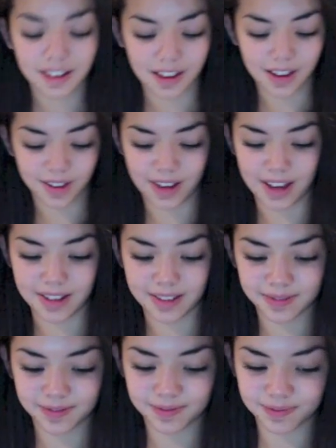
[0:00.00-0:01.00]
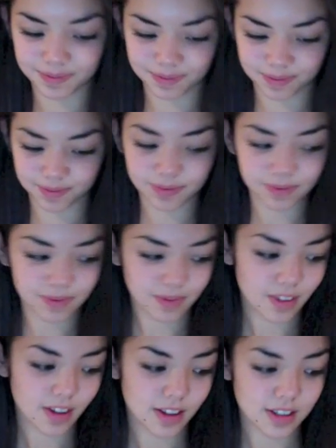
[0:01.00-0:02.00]
Okay,
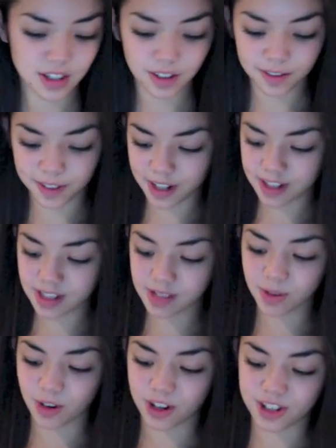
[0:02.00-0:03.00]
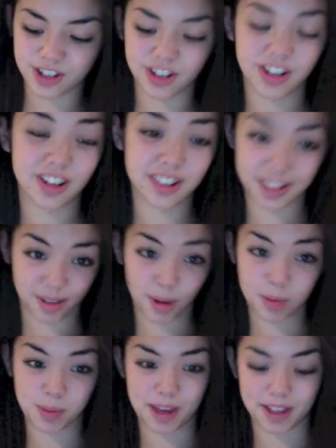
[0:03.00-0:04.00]
so first, of course, you're going to need the rubber
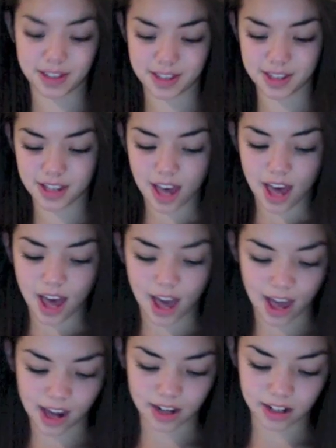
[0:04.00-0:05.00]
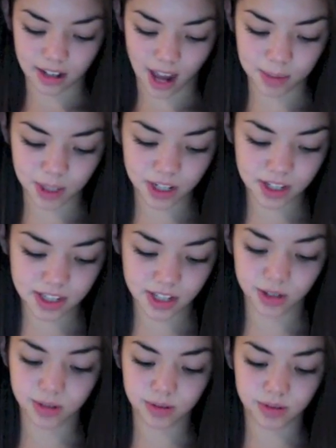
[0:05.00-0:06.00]
bands, and I'm going to
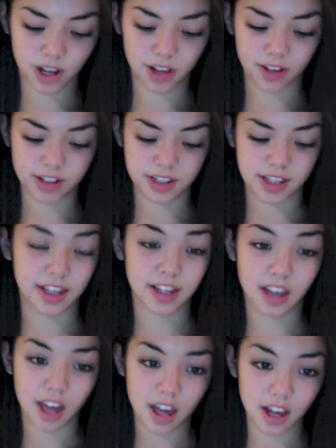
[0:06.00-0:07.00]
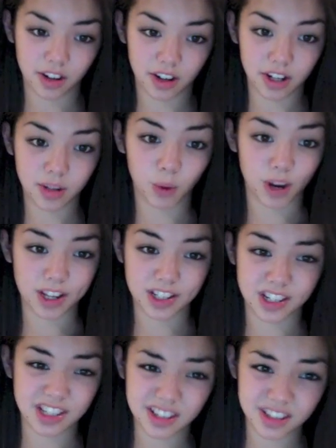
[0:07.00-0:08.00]
do colors like green and white
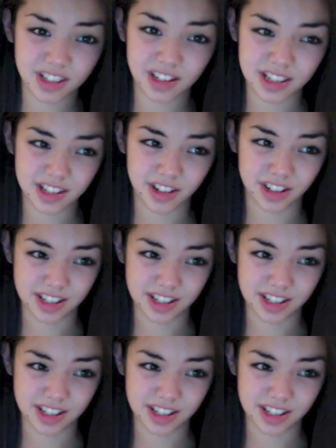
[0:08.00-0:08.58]
just because they're easier to